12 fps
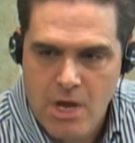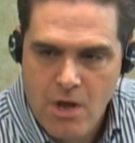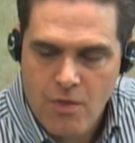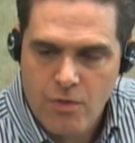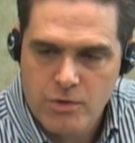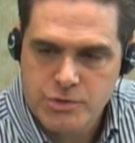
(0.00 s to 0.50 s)

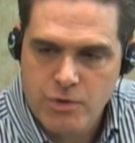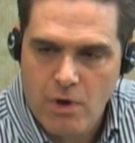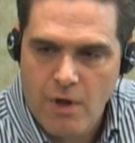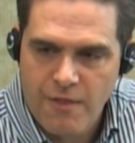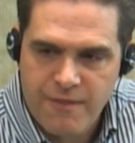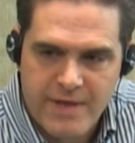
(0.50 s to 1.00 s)
those are all
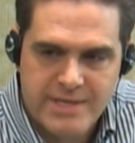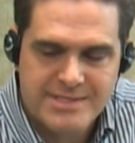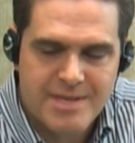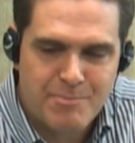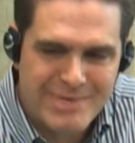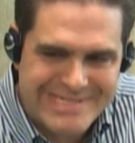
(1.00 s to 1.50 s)
things that
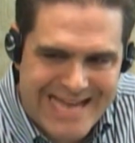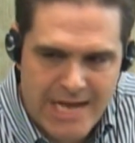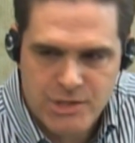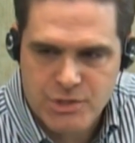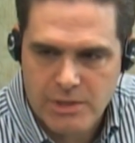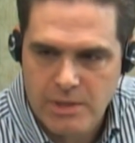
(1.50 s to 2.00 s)

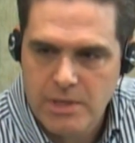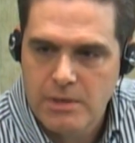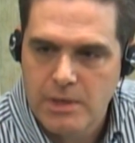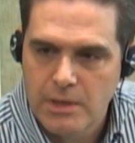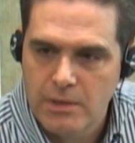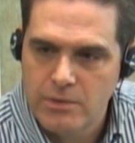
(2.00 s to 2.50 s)
potentially you
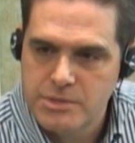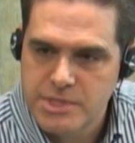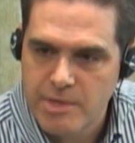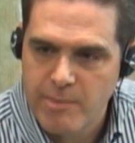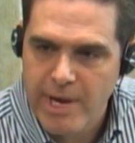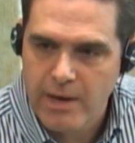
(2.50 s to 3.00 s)
can lose in a
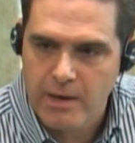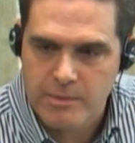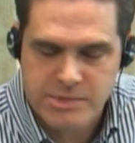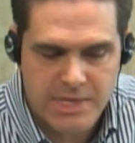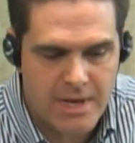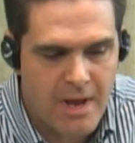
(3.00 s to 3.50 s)

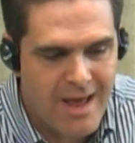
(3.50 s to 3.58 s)
bankruptcy.